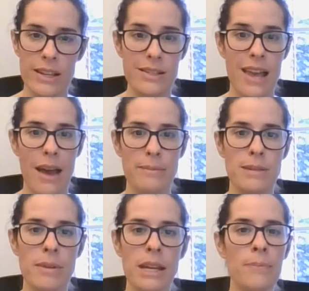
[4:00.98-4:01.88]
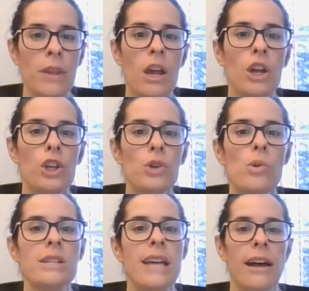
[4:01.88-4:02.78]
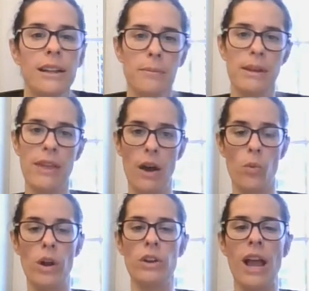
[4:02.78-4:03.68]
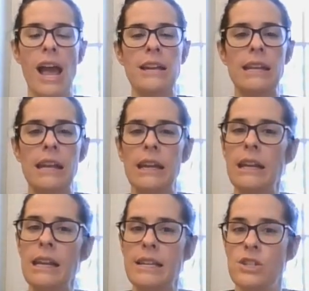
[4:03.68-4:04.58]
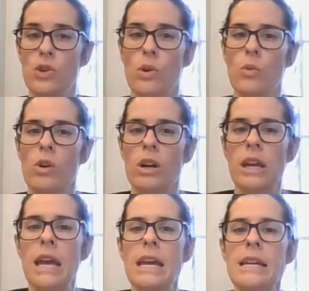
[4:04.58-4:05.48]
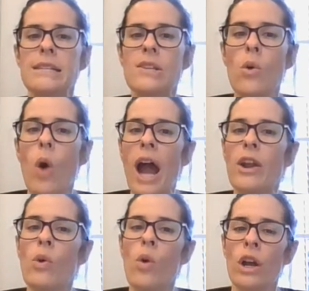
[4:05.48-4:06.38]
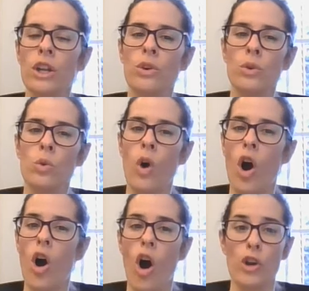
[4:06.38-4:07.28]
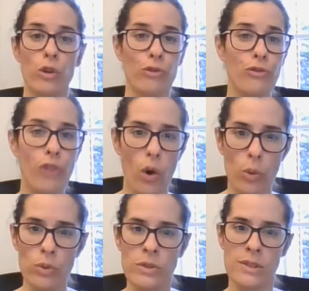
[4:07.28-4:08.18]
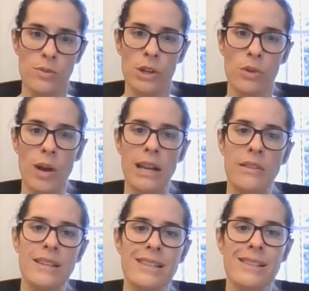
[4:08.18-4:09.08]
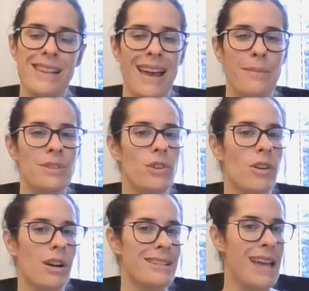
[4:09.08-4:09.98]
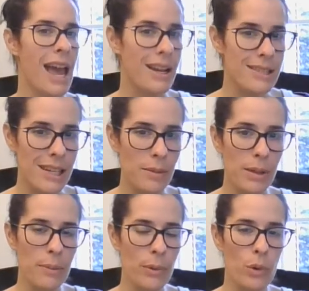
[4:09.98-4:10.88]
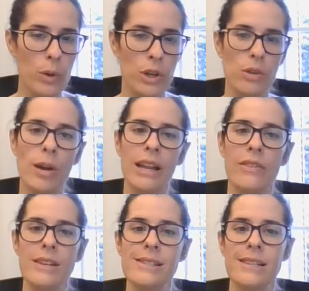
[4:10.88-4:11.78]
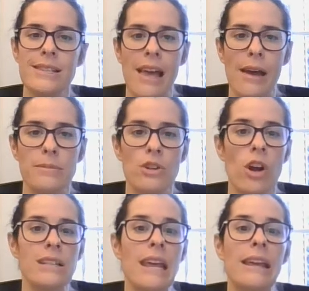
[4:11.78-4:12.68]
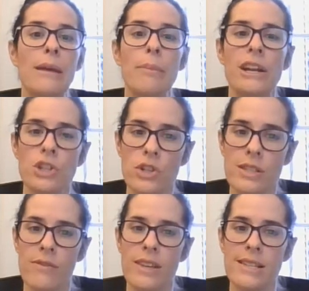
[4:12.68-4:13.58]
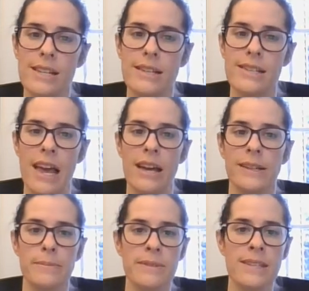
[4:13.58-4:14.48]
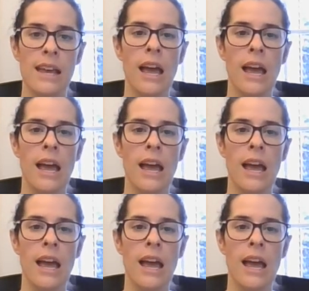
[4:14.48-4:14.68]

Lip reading: exam to me, you are telling me that what you're handing in is your work. So I don't want you on your phones when you're writing these exams. You're not texting people when you're writing these exams. You're not taking pictures of these exams.